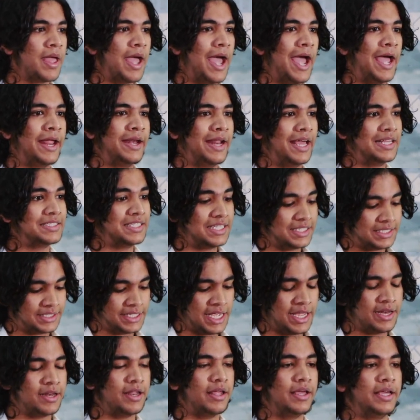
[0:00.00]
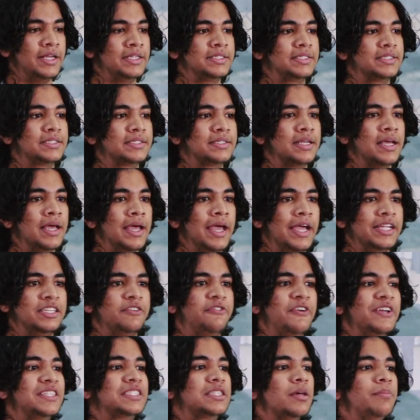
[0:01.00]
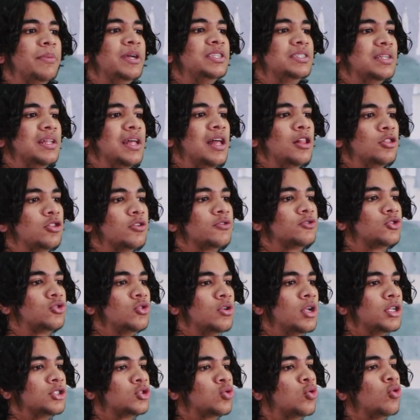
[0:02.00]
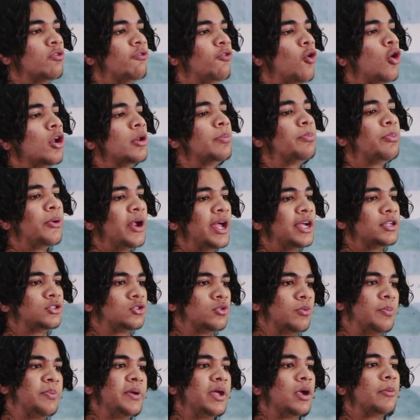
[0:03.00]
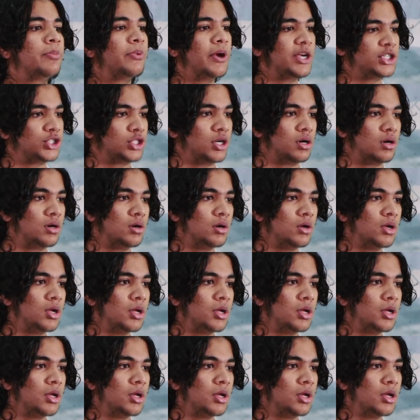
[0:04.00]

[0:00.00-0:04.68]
and as I said, it's, it affects the mental health of students who fall prey to peer pressure.